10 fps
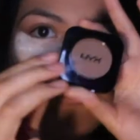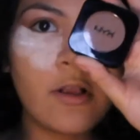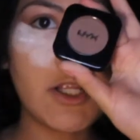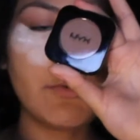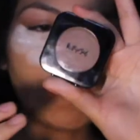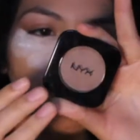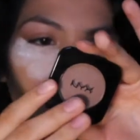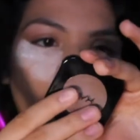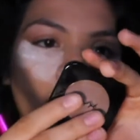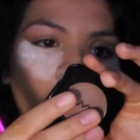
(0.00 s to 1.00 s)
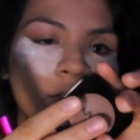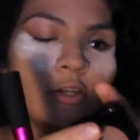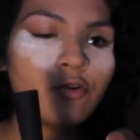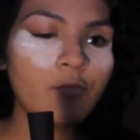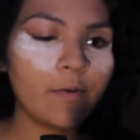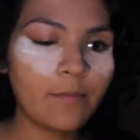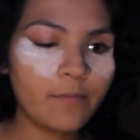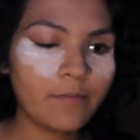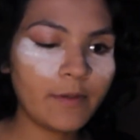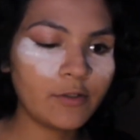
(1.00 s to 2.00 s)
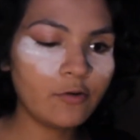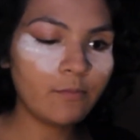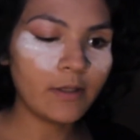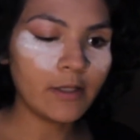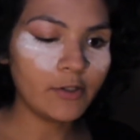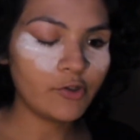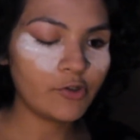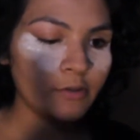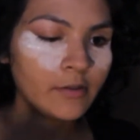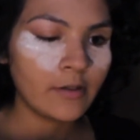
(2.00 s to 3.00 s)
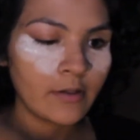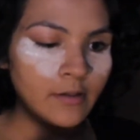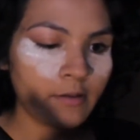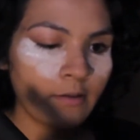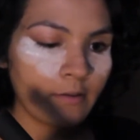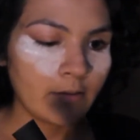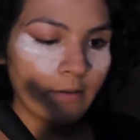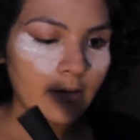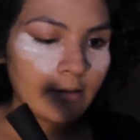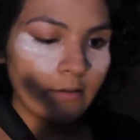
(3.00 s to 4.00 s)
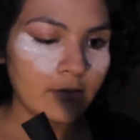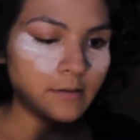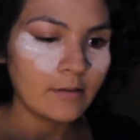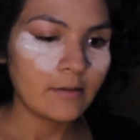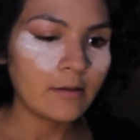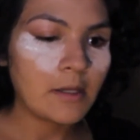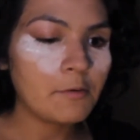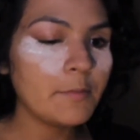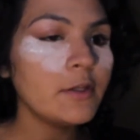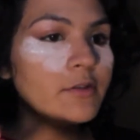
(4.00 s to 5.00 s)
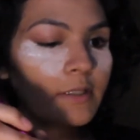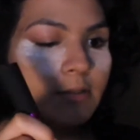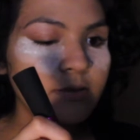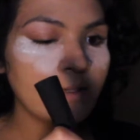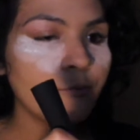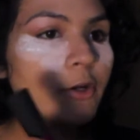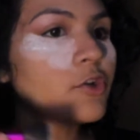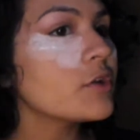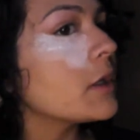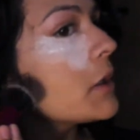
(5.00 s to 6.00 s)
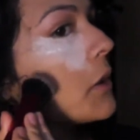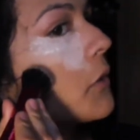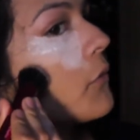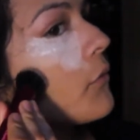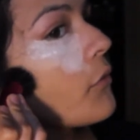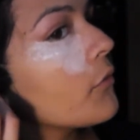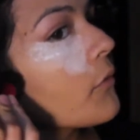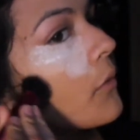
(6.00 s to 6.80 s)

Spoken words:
new contour shade is Taupe, the Taupe Blush. And I will be using the same brush I did use.